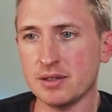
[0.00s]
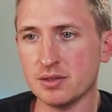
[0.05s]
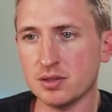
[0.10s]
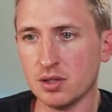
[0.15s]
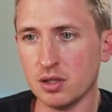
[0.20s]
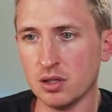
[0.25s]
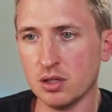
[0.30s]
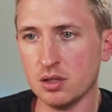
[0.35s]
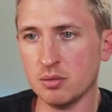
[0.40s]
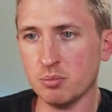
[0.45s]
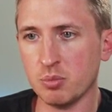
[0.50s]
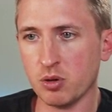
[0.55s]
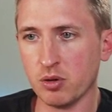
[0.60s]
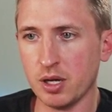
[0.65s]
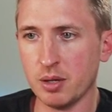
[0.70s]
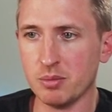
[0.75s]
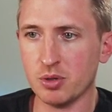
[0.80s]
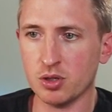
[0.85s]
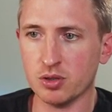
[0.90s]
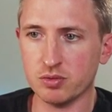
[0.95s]
certain
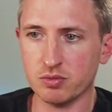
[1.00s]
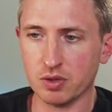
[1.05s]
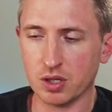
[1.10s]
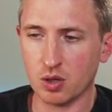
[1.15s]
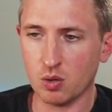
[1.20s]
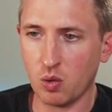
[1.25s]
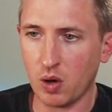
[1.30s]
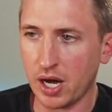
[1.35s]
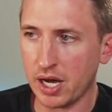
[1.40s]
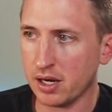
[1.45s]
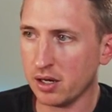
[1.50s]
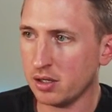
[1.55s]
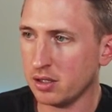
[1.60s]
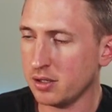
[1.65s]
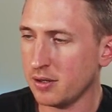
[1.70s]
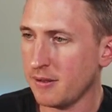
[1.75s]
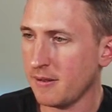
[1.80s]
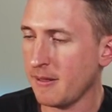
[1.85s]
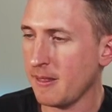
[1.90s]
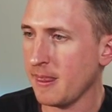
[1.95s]
parameters required.